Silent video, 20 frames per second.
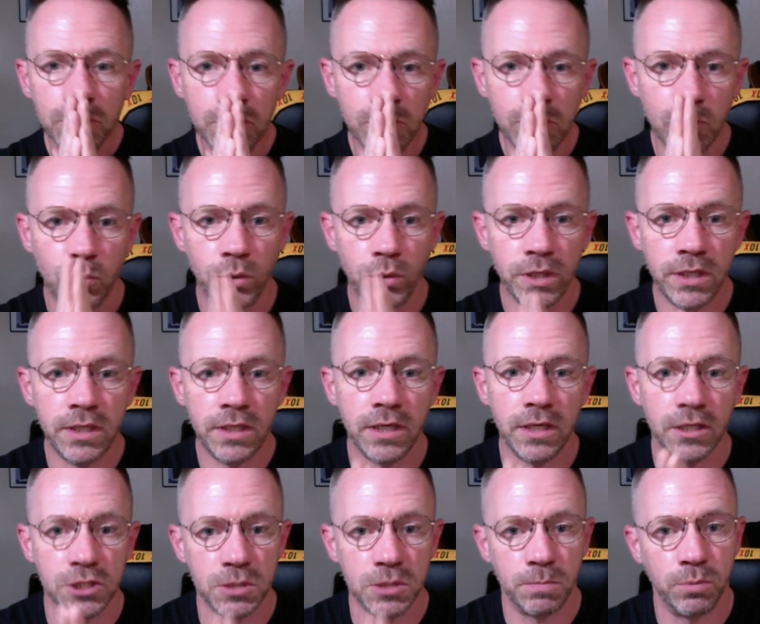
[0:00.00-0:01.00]
we
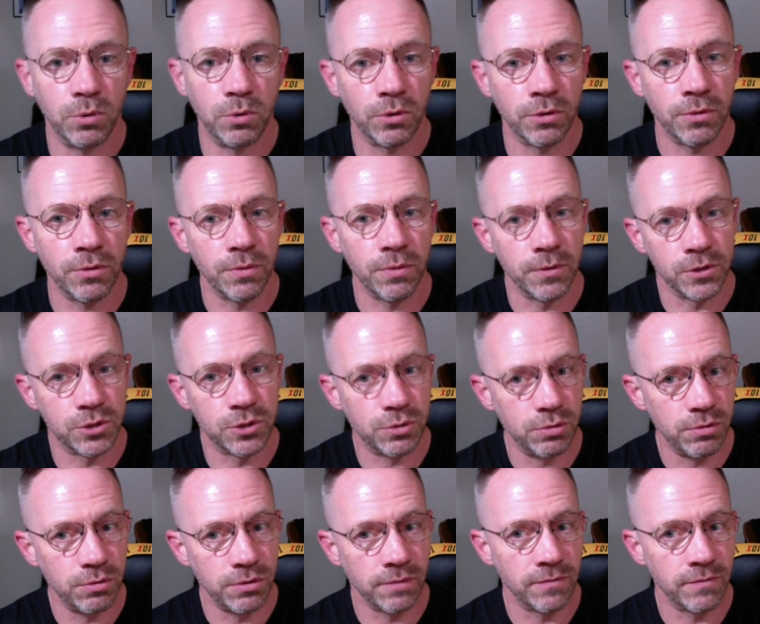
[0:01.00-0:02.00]
explore the
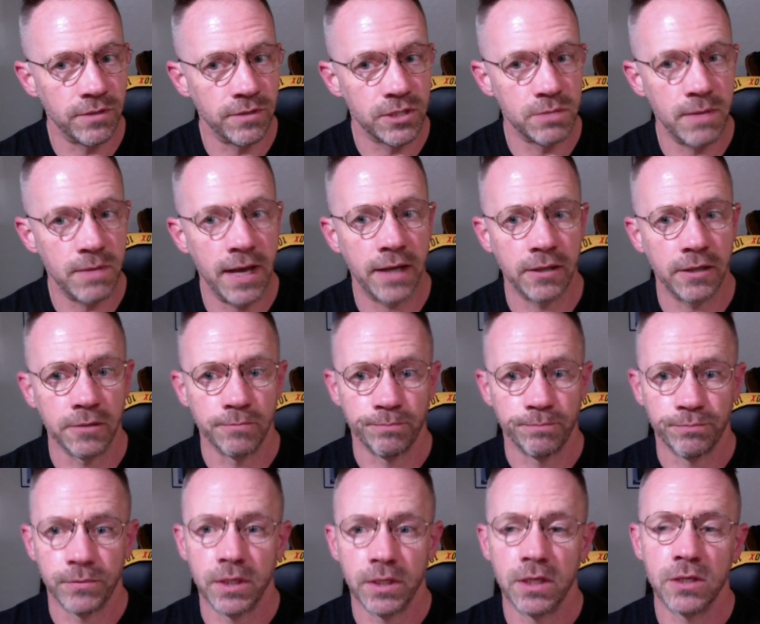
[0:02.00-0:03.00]
truth of this matter
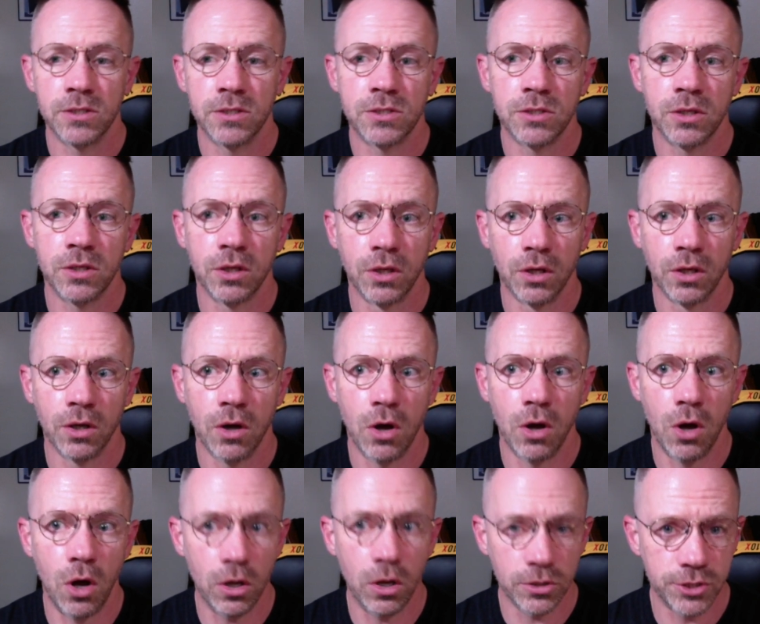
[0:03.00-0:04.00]
is
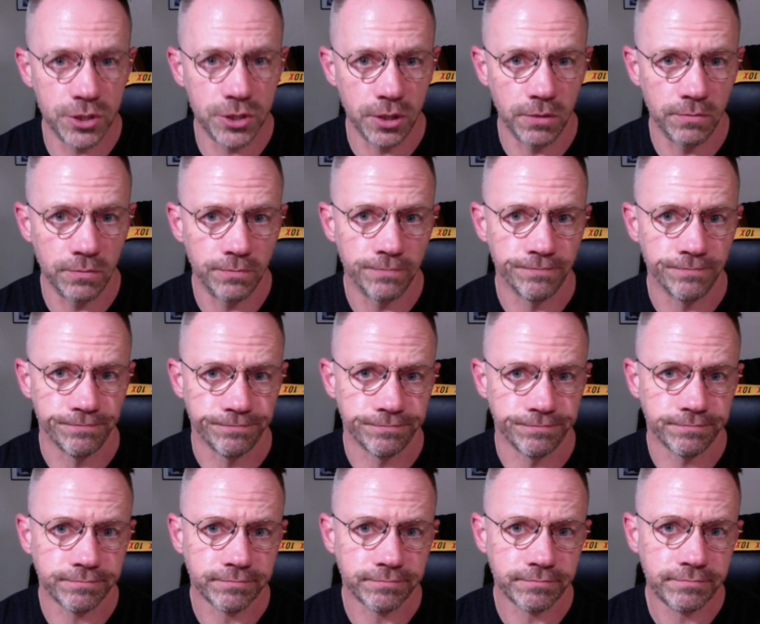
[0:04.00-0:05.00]
also,
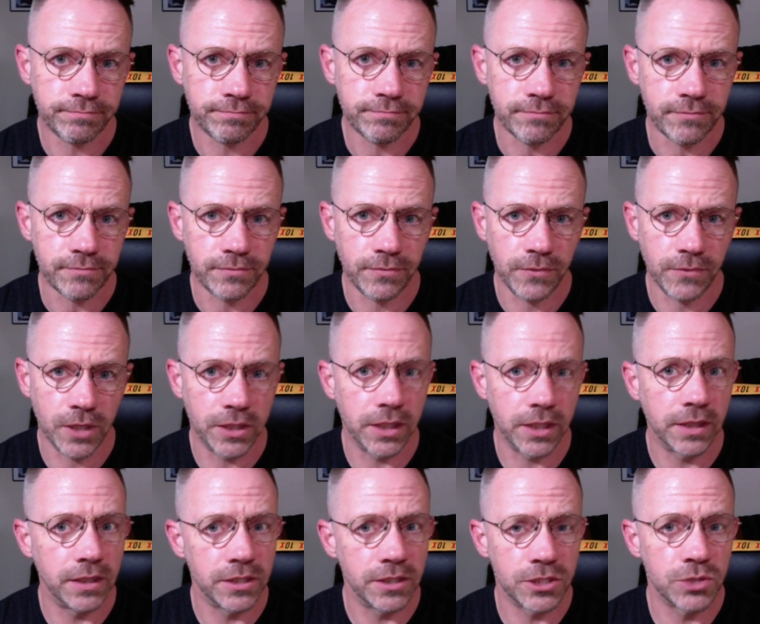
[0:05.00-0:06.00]

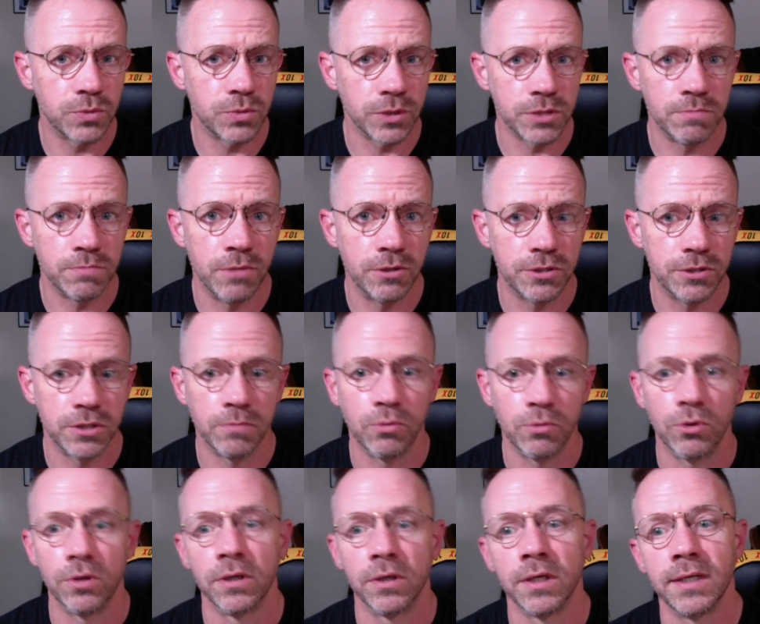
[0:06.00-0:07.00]
again, this is what's most
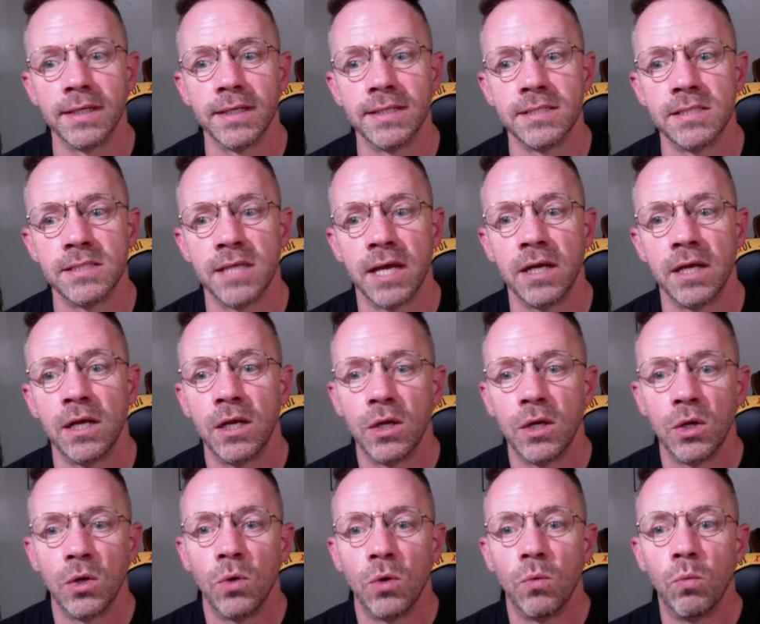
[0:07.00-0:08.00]
important, is that
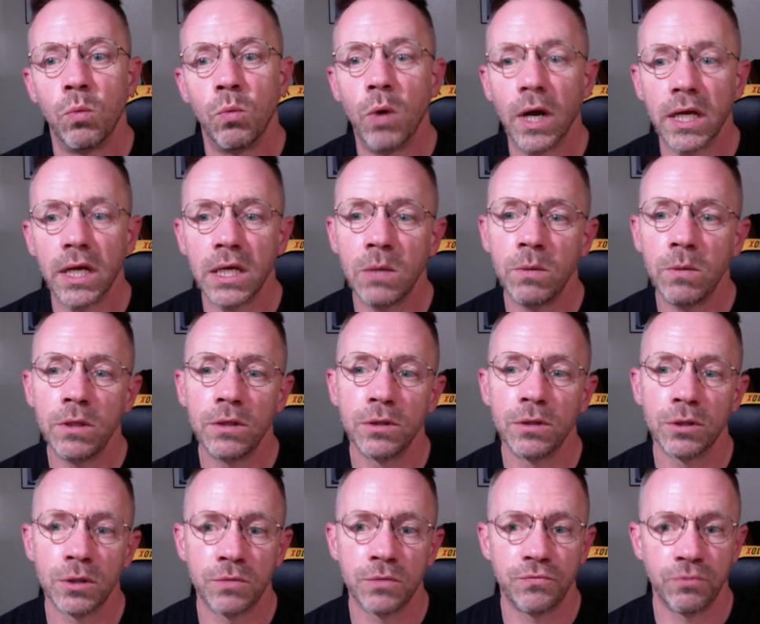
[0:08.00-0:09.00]
what can we
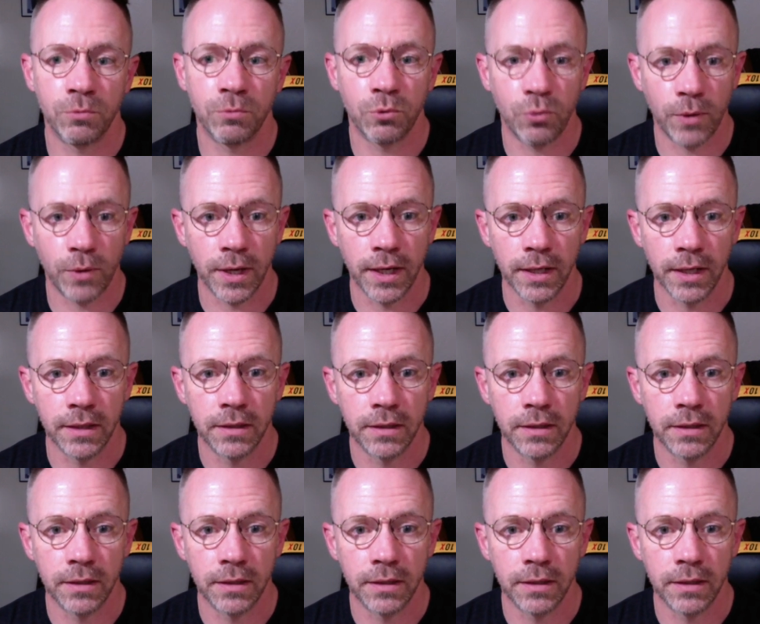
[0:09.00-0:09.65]
learn from Grant